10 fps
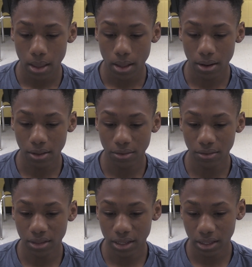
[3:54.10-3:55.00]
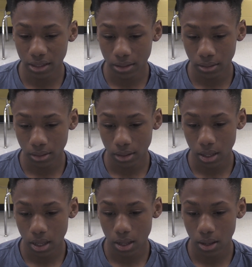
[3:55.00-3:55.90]
another thing
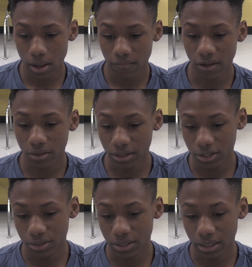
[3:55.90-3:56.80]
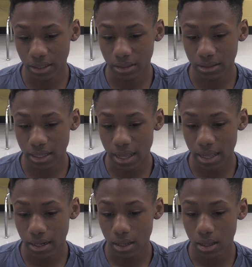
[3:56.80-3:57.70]
I found interesting is
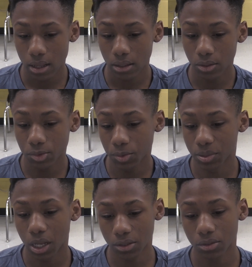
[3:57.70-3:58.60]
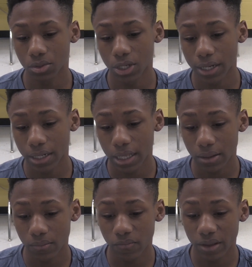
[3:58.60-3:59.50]
that YouTube is also trying to
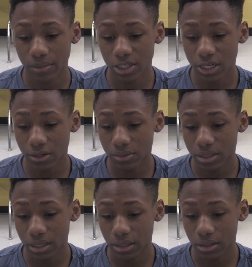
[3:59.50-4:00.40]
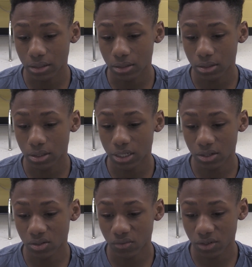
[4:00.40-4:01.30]
keep family channels and
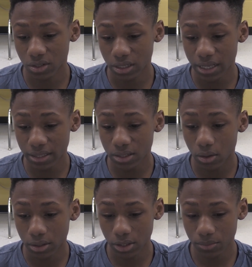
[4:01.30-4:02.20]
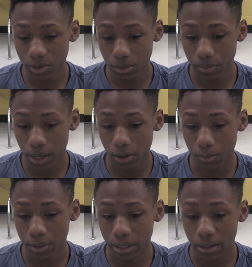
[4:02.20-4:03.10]
channels for kids on YouTube by
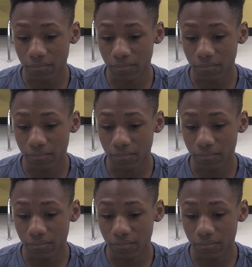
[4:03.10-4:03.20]
opening a